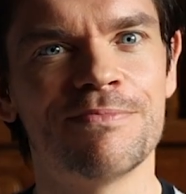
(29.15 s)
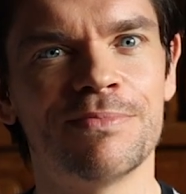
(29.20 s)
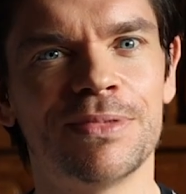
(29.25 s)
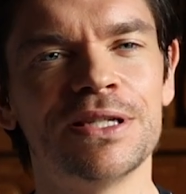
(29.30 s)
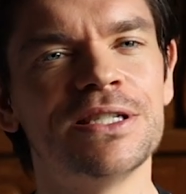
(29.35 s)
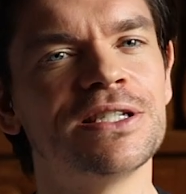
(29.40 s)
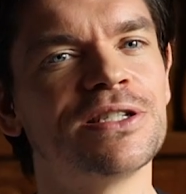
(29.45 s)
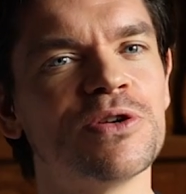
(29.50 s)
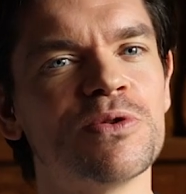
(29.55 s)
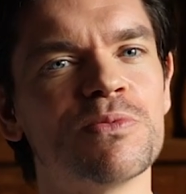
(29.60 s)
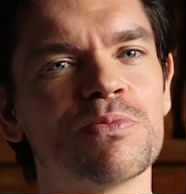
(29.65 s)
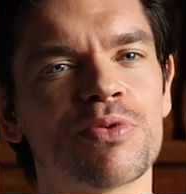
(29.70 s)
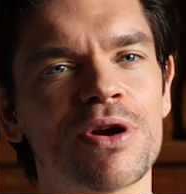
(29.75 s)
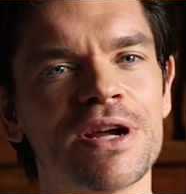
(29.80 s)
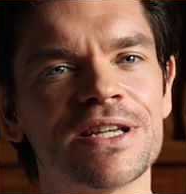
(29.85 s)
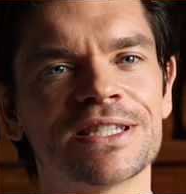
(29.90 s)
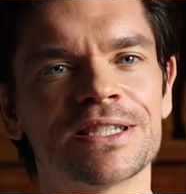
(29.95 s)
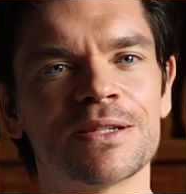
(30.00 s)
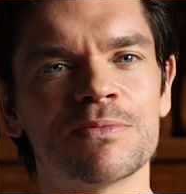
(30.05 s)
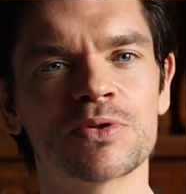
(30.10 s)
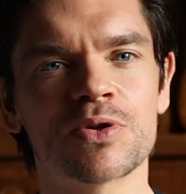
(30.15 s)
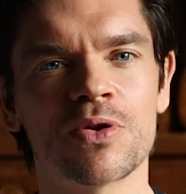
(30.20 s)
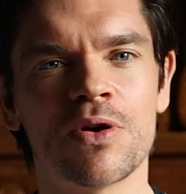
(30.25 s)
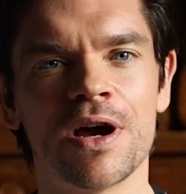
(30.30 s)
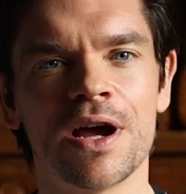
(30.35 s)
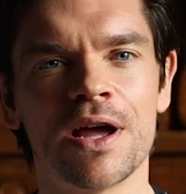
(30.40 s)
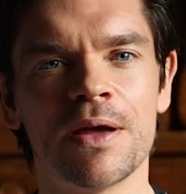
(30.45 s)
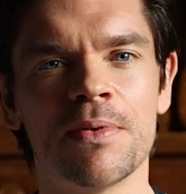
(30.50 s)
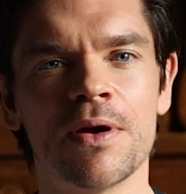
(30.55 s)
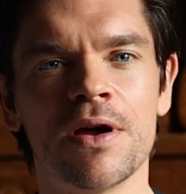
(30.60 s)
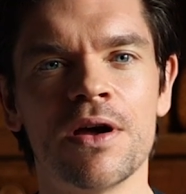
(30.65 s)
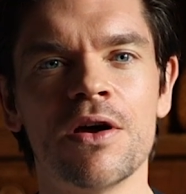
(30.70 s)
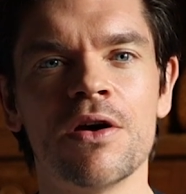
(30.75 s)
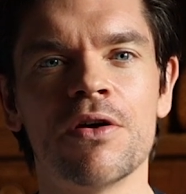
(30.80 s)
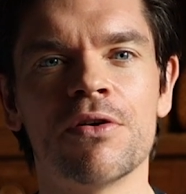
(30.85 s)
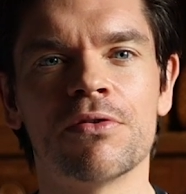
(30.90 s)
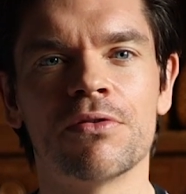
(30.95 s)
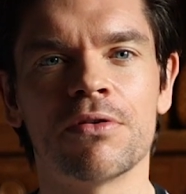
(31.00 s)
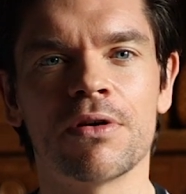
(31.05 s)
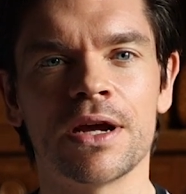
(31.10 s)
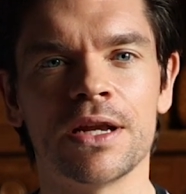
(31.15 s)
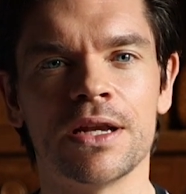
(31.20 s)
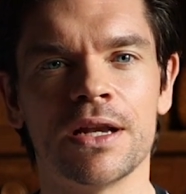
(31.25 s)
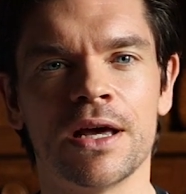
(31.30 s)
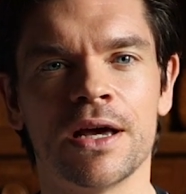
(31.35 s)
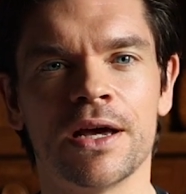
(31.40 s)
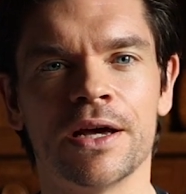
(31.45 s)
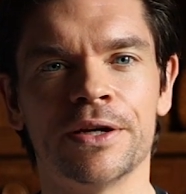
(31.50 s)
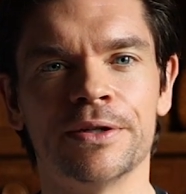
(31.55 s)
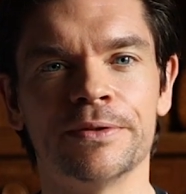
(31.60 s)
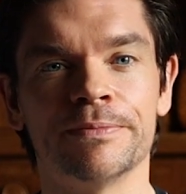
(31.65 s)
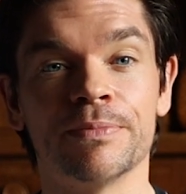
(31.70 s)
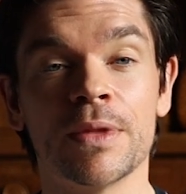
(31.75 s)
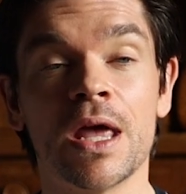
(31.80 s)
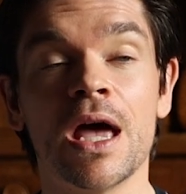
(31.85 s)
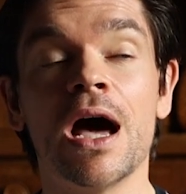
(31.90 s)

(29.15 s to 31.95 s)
Please do press subscribe right now.